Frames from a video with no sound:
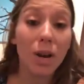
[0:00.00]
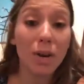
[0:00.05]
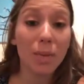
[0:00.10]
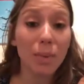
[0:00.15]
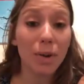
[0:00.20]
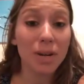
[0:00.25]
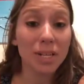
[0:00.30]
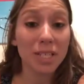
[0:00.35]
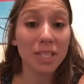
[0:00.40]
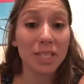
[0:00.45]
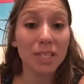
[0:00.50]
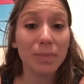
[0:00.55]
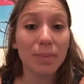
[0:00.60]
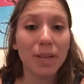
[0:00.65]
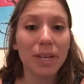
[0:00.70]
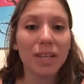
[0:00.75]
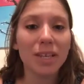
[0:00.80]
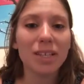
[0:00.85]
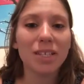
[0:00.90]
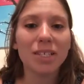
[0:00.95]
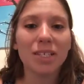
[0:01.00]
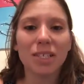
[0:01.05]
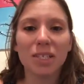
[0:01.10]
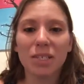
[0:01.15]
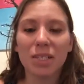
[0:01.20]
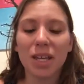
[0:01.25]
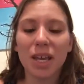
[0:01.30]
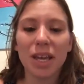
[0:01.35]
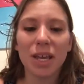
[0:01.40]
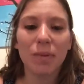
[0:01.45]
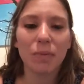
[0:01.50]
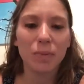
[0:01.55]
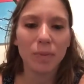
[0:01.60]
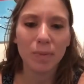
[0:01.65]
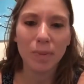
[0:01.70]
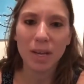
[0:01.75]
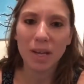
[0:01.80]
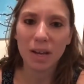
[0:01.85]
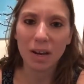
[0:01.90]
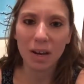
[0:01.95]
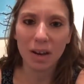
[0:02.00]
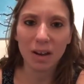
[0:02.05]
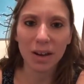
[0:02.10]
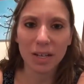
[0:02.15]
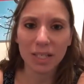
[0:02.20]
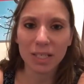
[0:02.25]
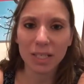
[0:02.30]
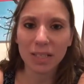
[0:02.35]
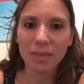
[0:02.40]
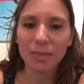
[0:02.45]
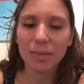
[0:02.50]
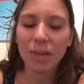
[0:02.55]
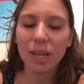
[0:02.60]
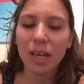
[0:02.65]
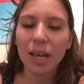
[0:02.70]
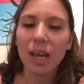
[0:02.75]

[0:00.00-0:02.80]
to participate in this, it would be awesome.